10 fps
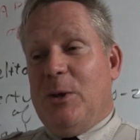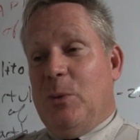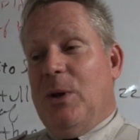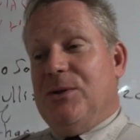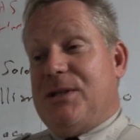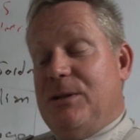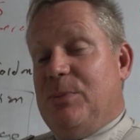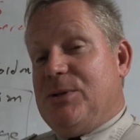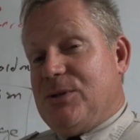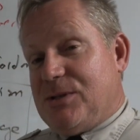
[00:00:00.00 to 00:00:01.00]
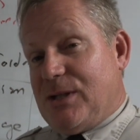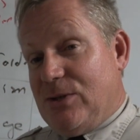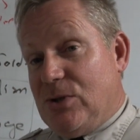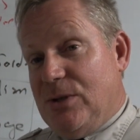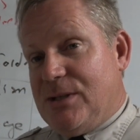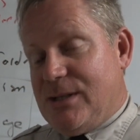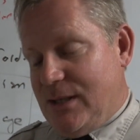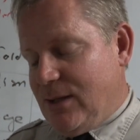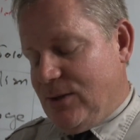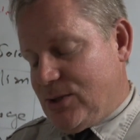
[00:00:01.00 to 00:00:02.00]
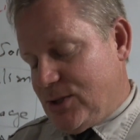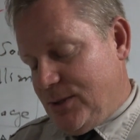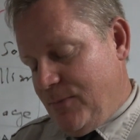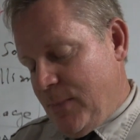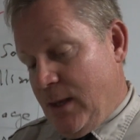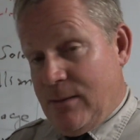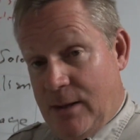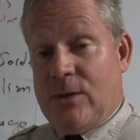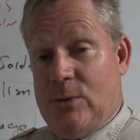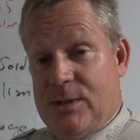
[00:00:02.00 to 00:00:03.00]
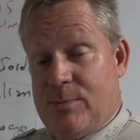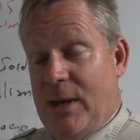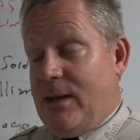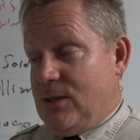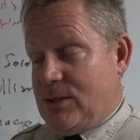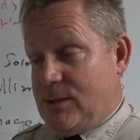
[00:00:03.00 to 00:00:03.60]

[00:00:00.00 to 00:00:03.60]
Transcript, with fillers: We don't say the epistle of St. Judas in English like they do in Spanish.